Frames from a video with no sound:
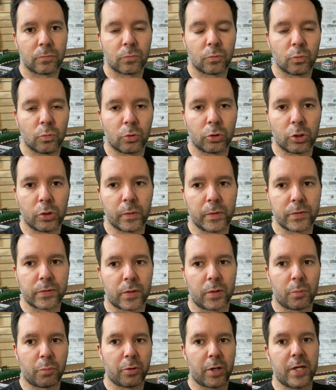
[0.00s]
we'll go into
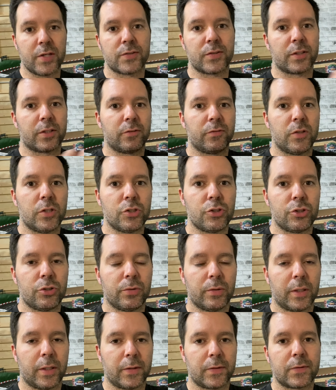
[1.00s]
the pricing of each
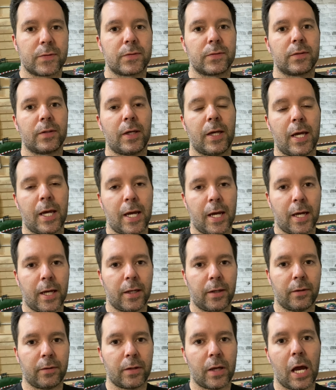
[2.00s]
unit
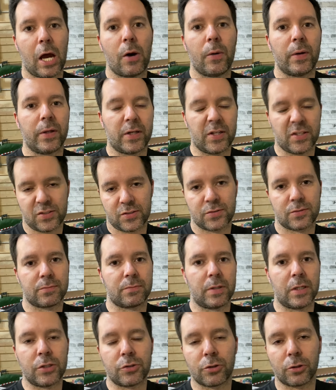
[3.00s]
and how it is
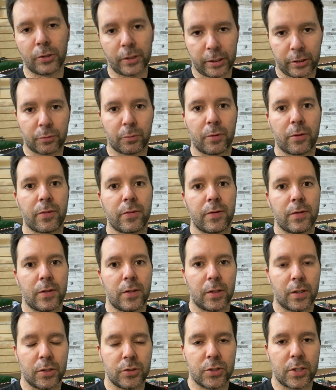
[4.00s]
interlinked with the
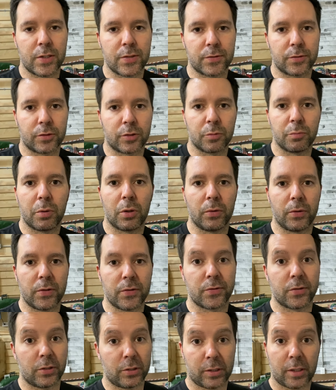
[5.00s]
adjacent components
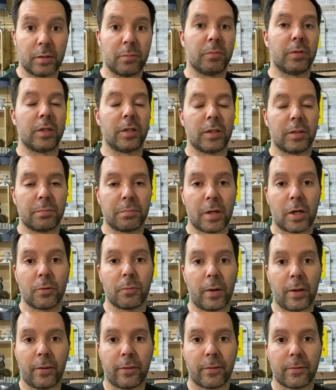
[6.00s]
that it can be paired with.